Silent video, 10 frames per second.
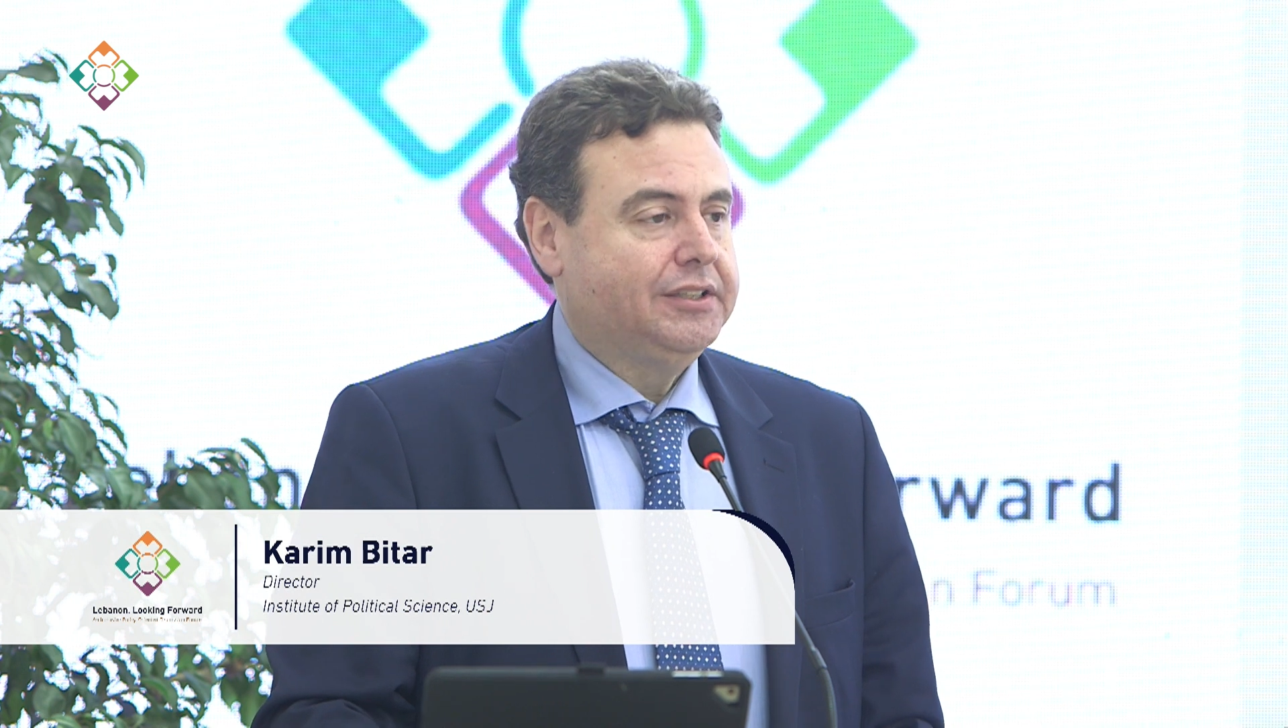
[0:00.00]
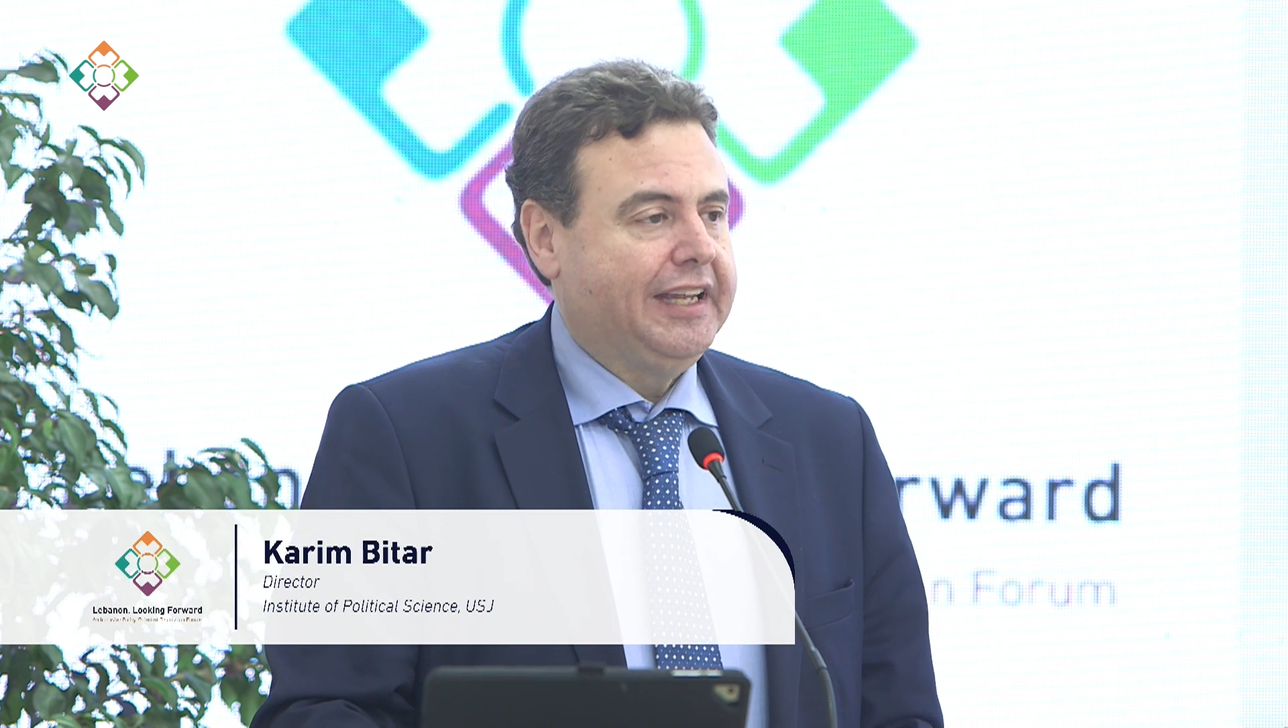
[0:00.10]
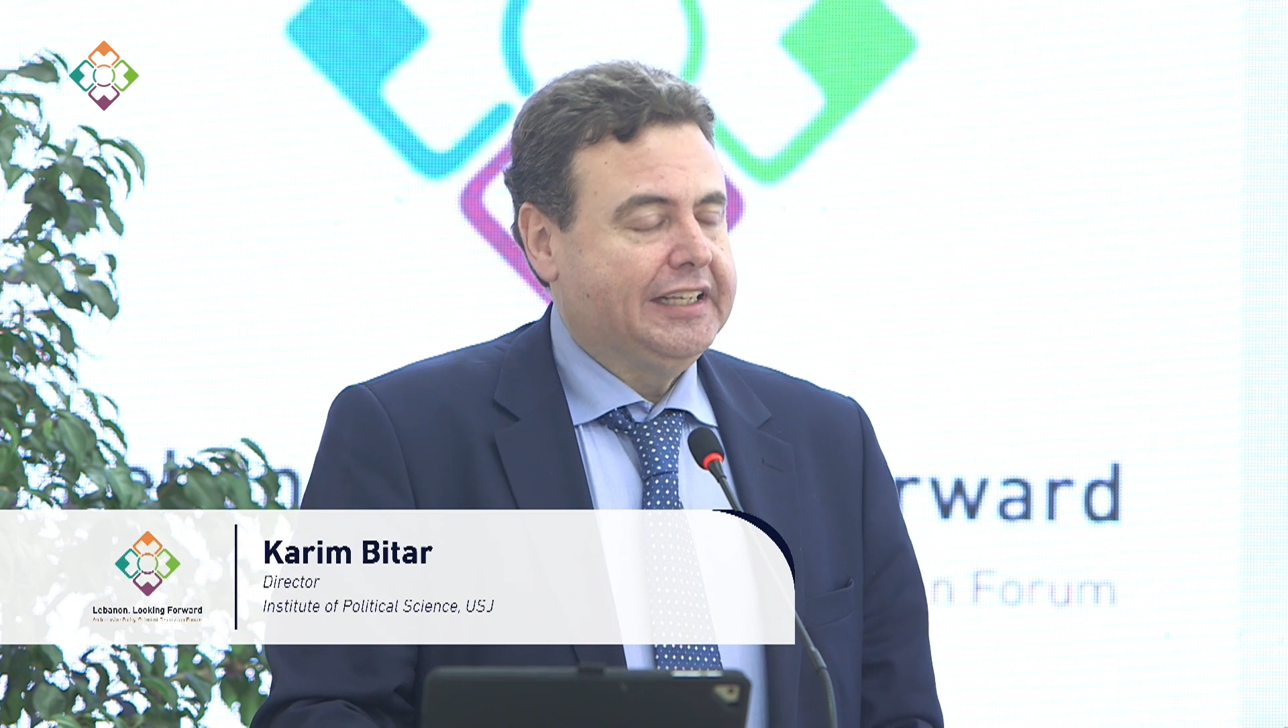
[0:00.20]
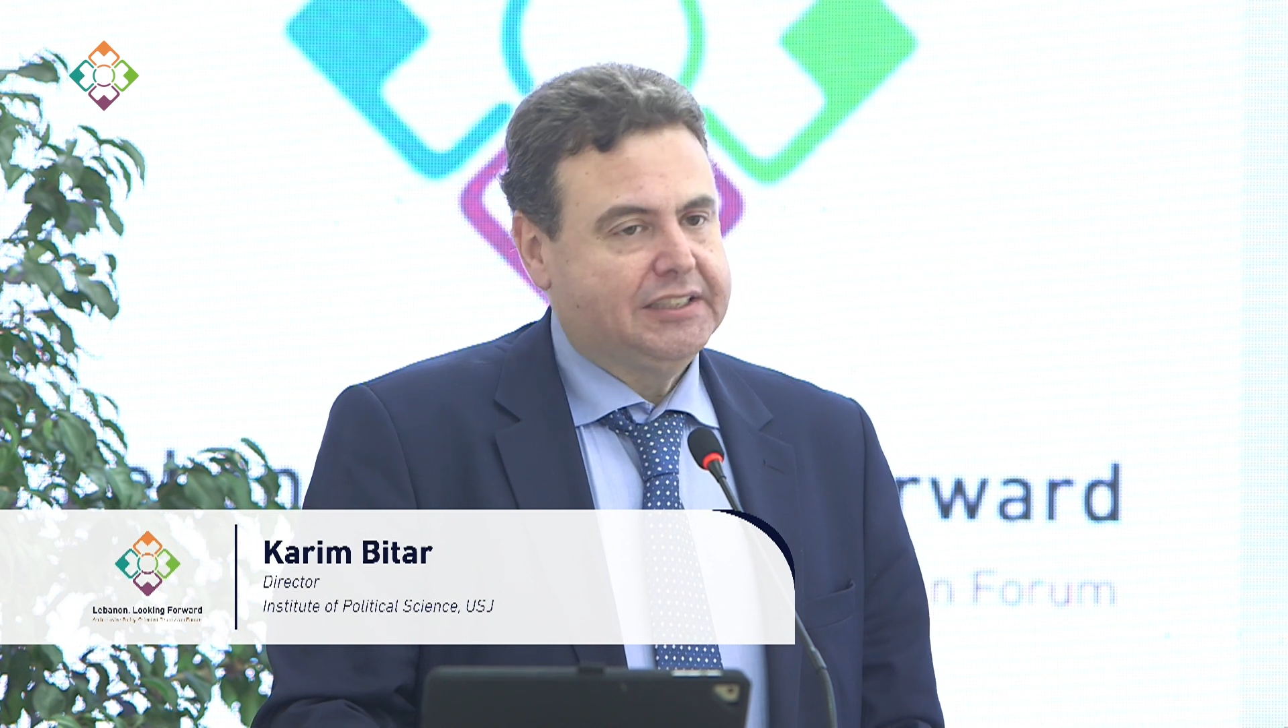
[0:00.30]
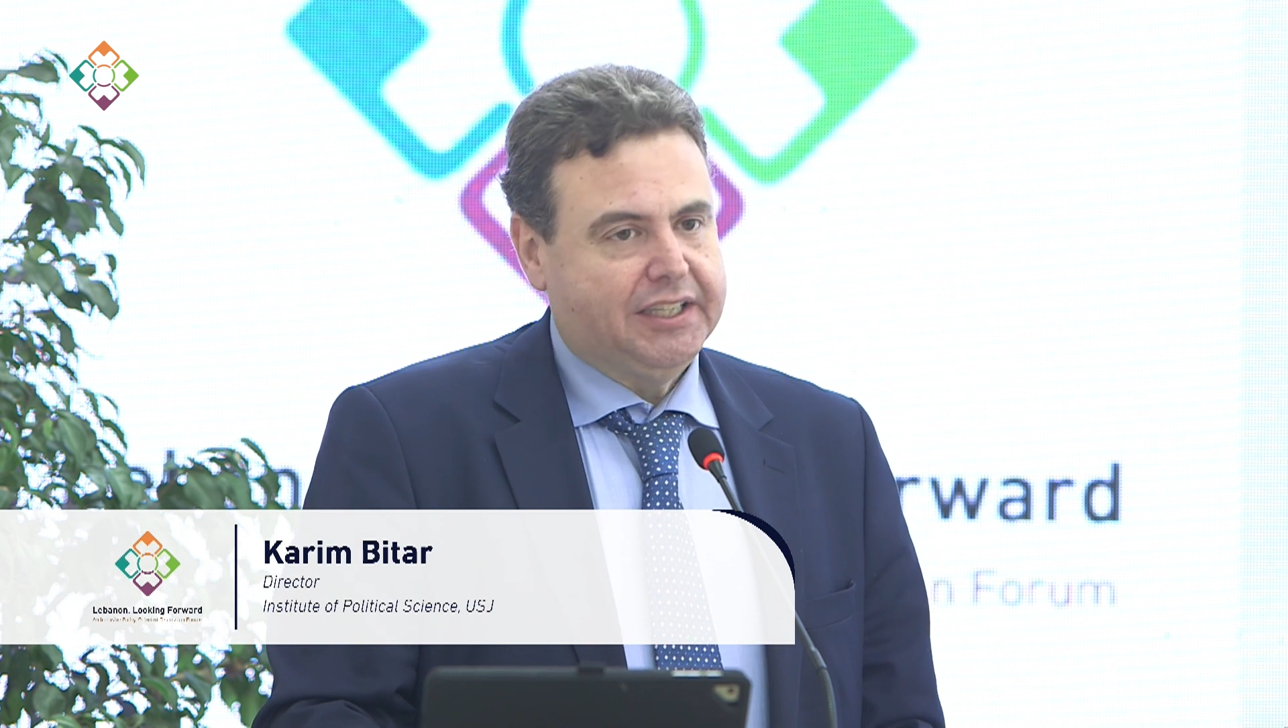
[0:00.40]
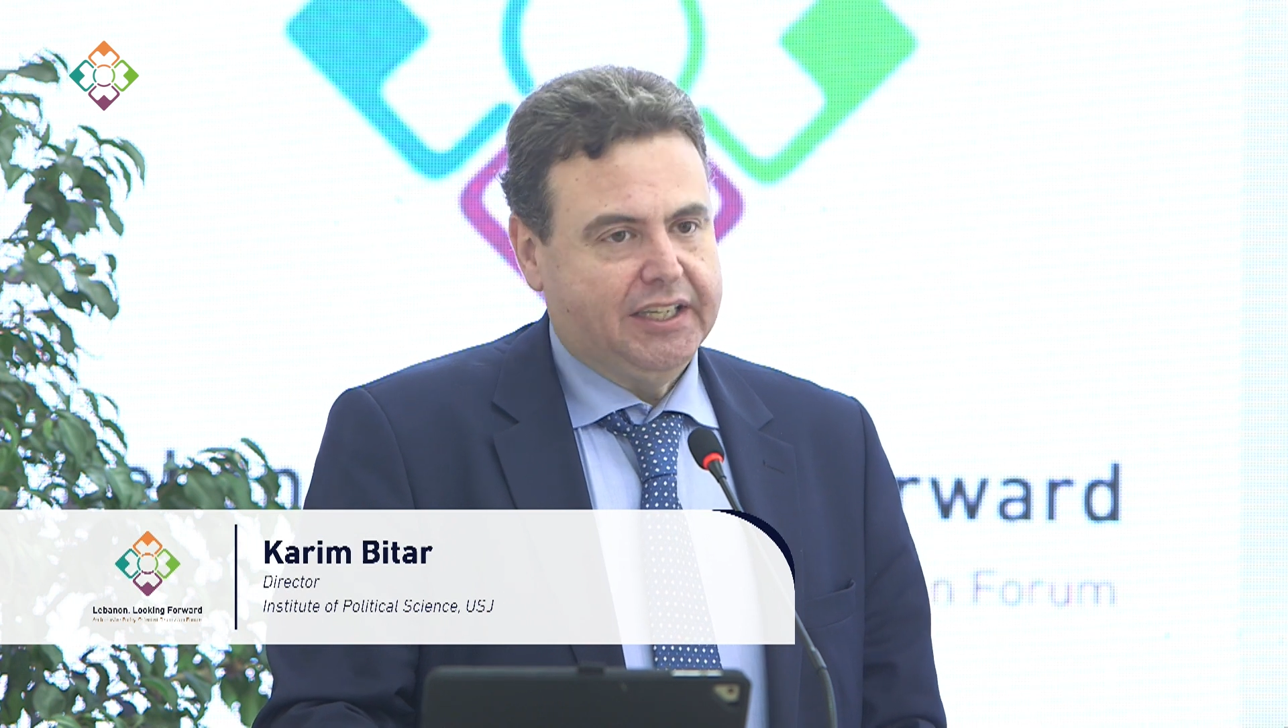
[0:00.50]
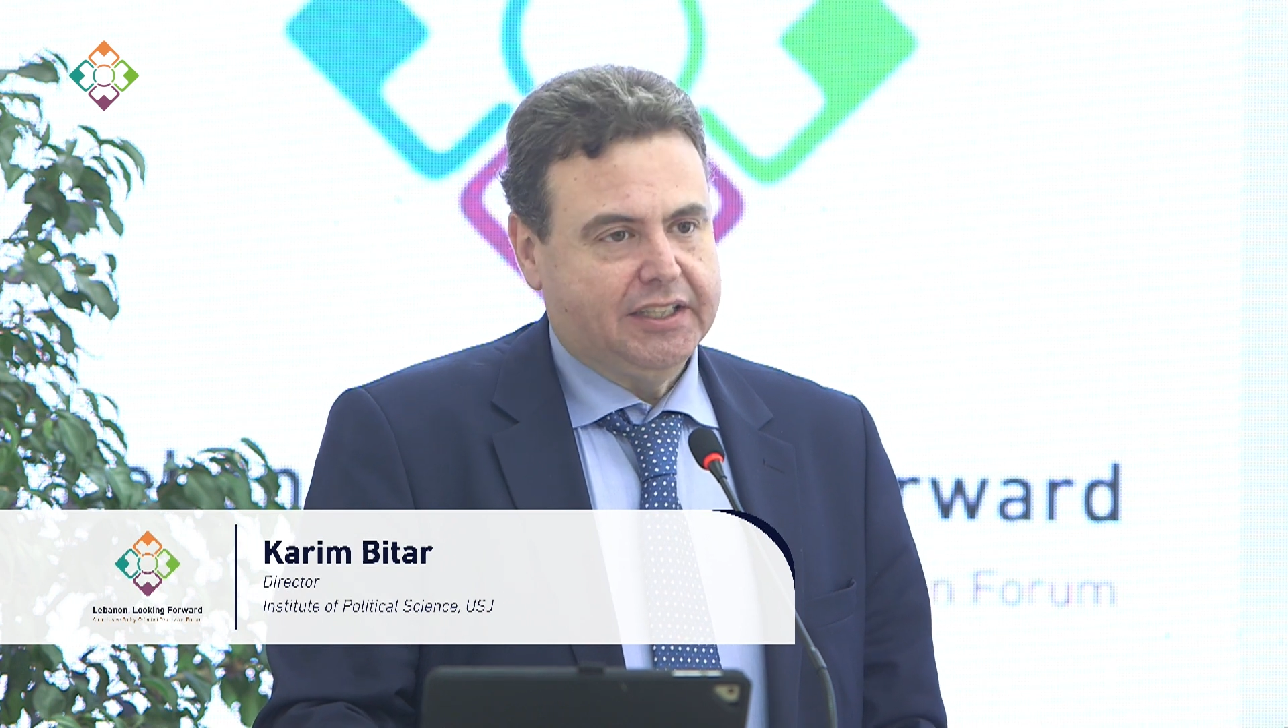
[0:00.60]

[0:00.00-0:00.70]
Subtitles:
the next